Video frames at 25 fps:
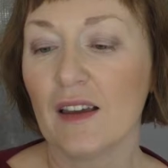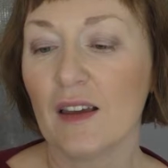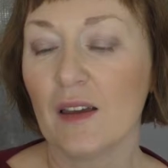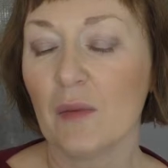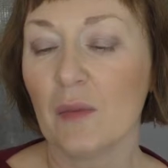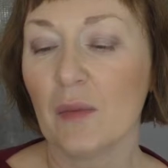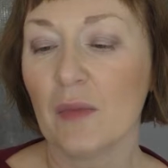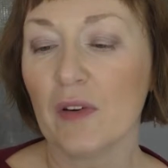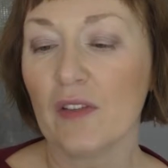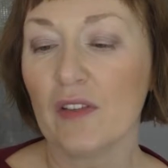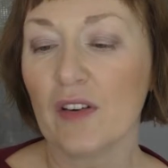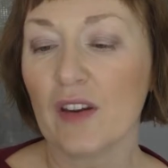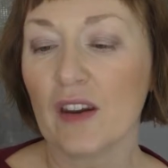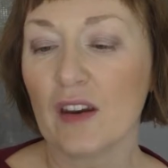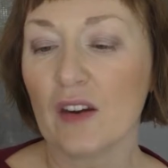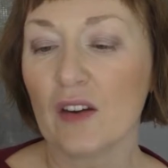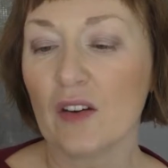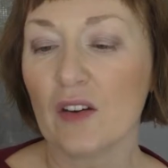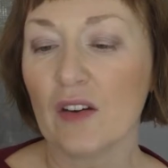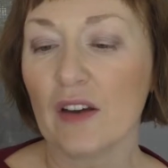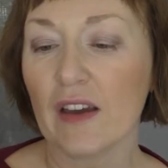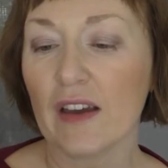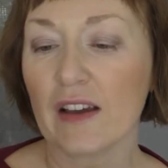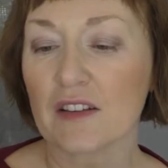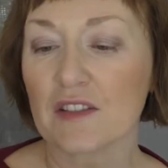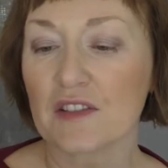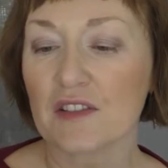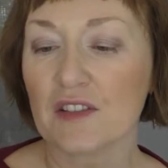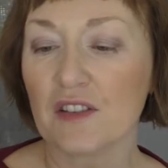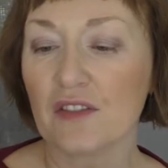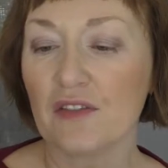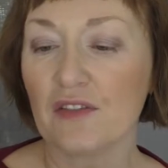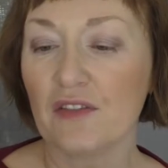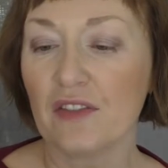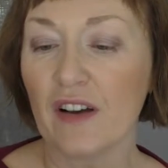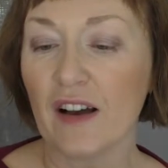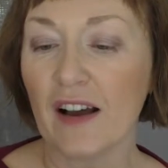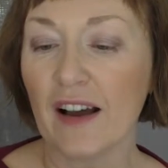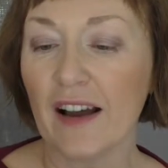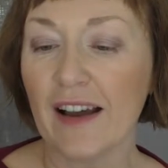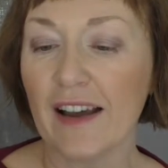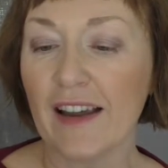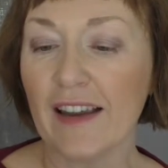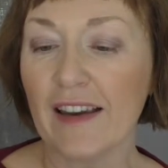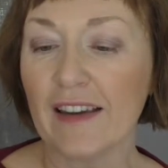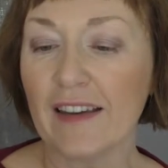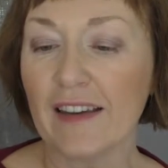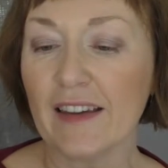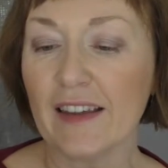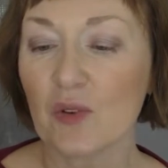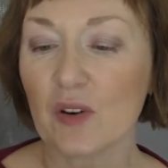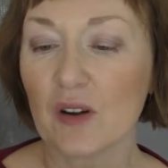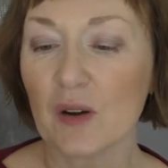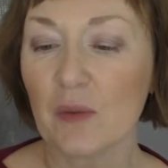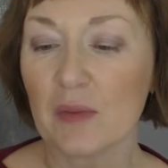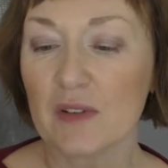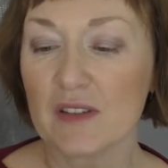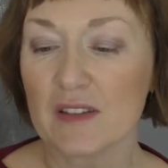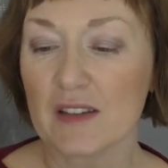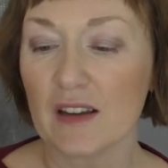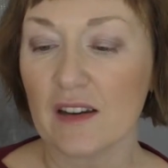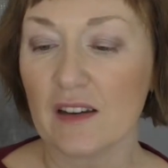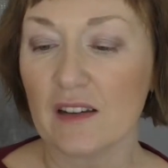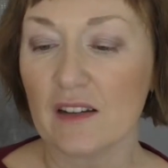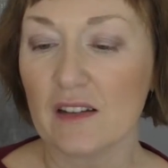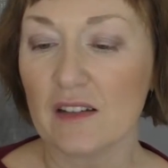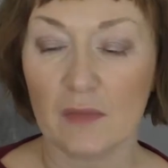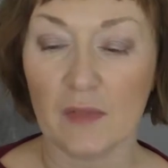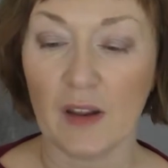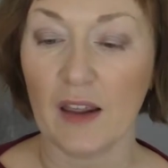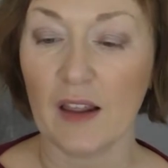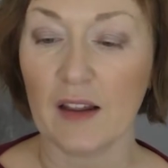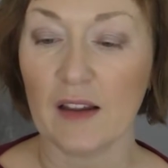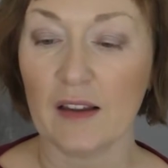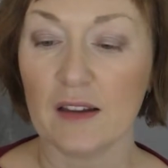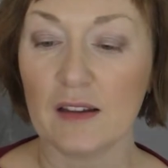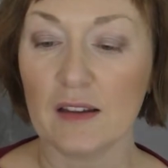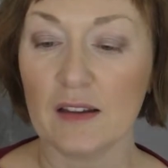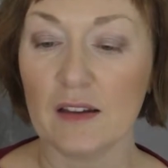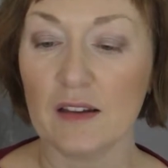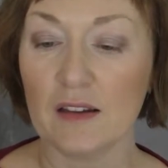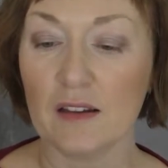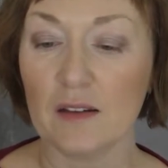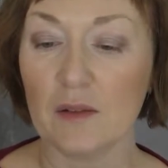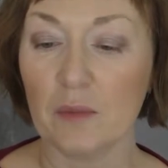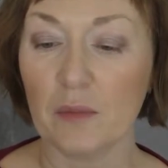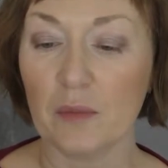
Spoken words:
merino extra fine, 20% nylon